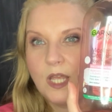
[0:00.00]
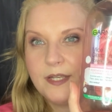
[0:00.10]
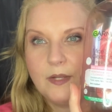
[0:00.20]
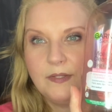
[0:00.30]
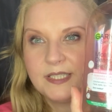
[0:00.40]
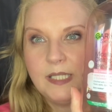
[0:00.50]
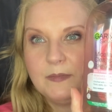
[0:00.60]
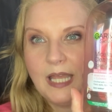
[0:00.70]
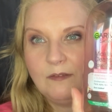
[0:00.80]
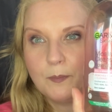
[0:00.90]
I don't seem
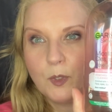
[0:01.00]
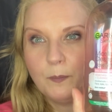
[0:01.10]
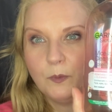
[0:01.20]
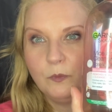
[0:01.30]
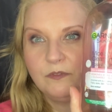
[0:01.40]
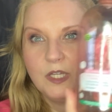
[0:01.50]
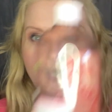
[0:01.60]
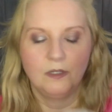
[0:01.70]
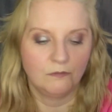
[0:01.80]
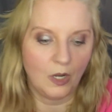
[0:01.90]
to have a problem with
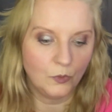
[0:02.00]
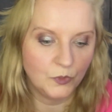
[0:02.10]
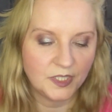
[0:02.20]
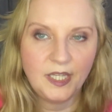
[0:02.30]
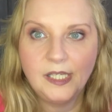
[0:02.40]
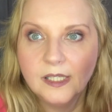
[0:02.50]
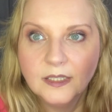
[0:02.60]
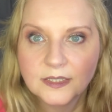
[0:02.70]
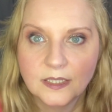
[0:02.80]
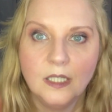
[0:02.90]
rose
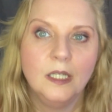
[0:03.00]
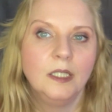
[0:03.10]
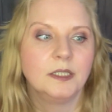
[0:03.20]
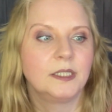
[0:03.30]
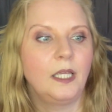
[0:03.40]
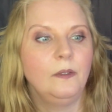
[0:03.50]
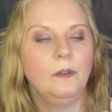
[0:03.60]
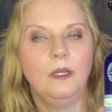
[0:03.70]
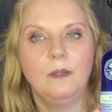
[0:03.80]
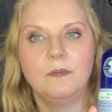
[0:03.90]
things. So
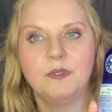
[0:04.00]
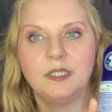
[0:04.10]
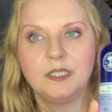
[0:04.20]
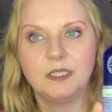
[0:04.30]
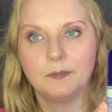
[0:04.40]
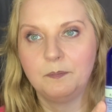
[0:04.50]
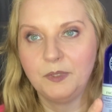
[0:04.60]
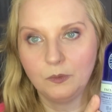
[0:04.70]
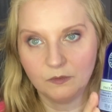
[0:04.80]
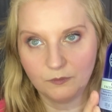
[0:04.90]
um, this is a
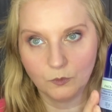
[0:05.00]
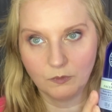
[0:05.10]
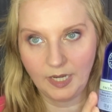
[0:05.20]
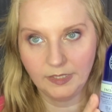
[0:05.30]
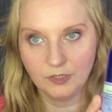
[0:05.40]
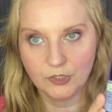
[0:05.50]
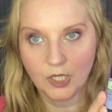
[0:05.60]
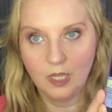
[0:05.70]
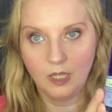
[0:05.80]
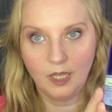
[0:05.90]
beautiful range
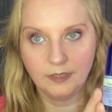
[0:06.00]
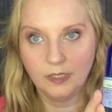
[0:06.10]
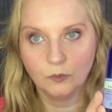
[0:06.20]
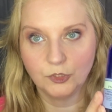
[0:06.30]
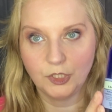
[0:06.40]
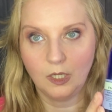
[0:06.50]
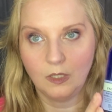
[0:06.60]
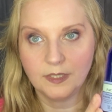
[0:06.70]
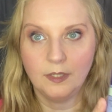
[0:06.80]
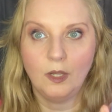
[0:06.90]
at Neal's
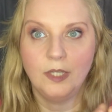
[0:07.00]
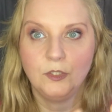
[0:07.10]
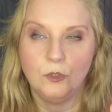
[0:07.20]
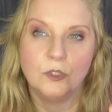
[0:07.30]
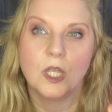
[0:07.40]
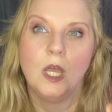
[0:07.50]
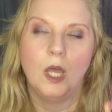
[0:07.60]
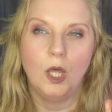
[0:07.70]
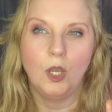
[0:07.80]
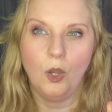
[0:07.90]
Yard and I use
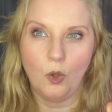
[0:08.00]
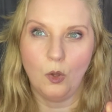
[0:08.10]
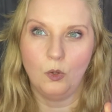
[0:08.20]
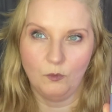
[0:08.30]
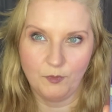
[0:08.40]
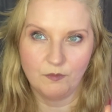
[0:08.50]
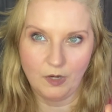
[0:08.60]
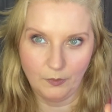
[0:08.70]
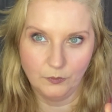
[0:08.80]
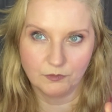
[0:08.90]
a lot of the
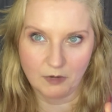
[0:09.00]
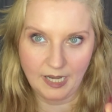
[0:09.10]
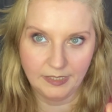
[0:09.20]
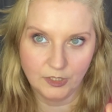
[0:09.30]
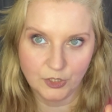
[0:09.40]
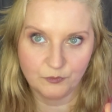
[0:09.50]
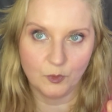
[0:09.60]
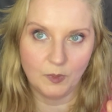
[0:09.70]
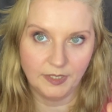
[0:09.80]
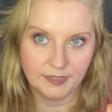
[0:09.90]
rose range for
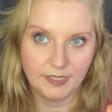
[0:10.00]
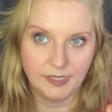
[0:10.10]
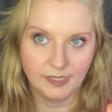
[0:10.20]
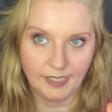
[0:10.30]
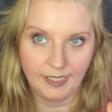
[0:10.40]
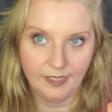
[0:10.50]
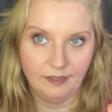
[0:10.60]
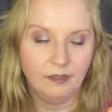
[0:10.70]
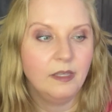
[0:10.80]
my skincare.